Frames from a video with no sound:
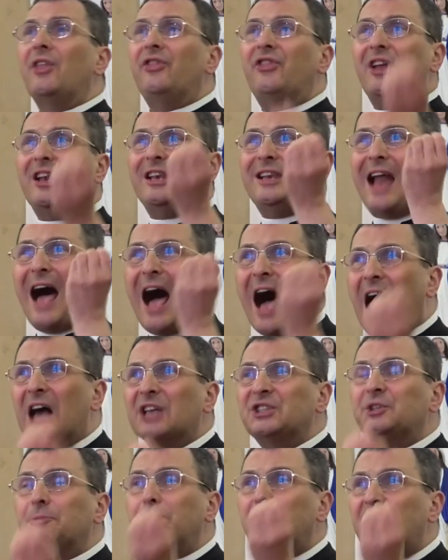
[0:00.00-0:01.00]
the
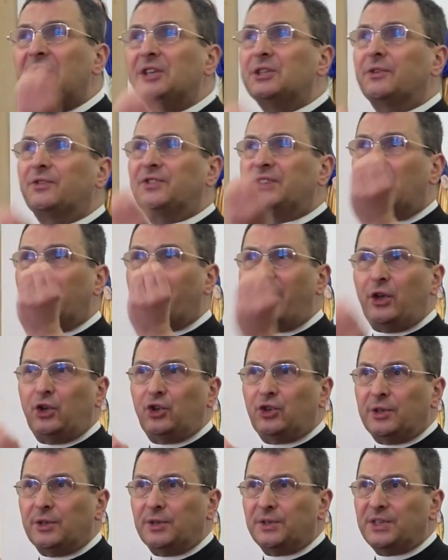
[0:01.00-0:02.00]
last means of
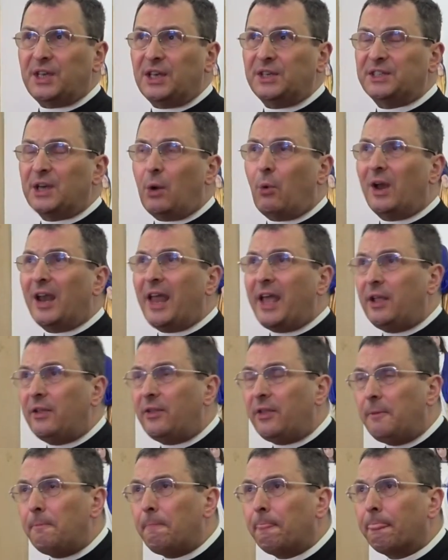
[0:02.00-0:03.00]
salvation, says Our Lady.